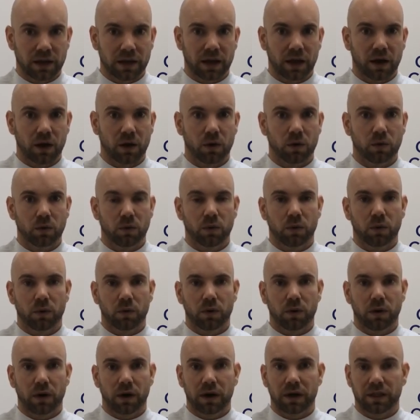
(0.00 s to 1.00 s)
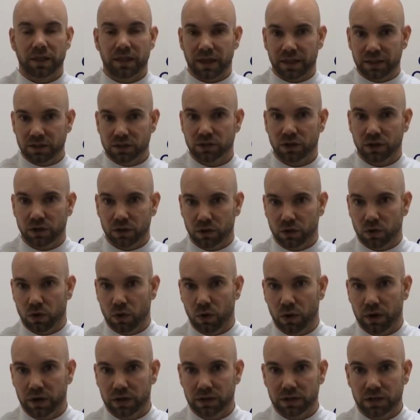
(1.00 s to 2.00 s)
Now, the other side of the
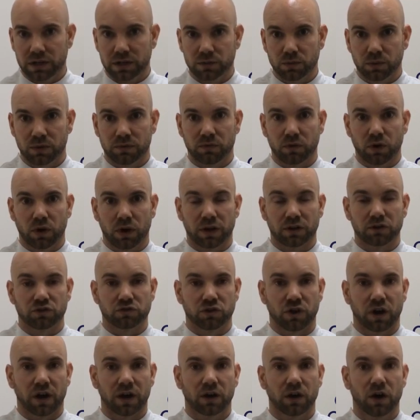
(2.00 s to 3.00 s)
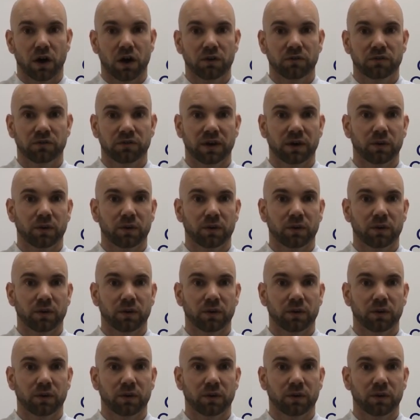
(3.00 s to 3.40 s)
coin is we've got a dry cough.